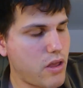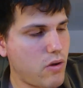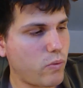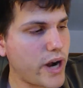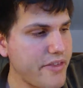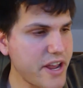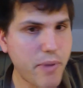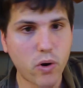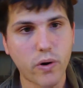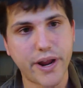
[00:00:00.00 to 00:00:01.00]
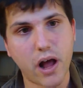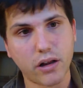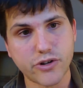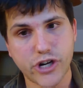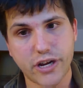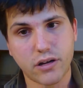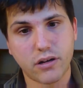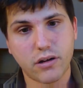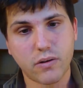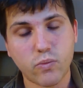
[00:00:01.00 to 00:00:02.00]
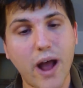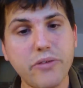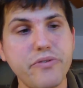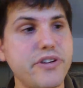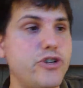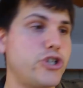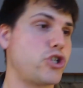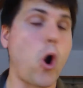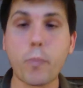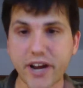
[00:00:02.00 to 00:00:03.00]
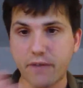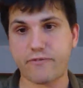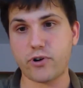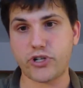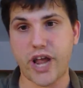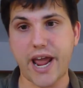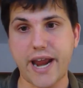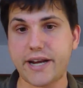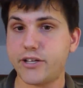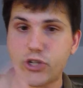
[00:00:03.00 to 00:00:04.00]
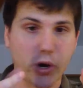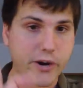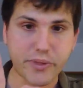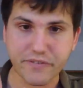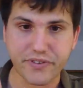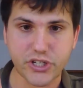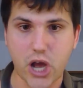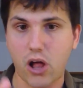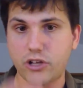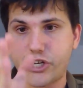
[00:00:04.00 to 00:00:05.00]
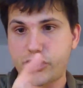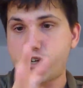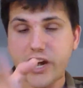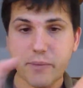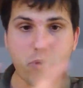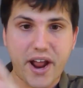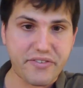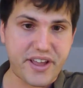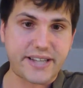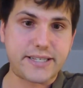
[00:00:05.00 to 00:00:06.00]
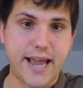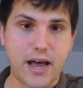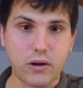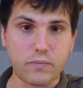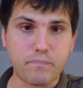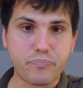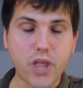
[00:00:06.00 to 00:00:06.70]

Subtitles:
when I think about cardiology, rather than just opening up first aid, starting with the physiology and trying to break things down,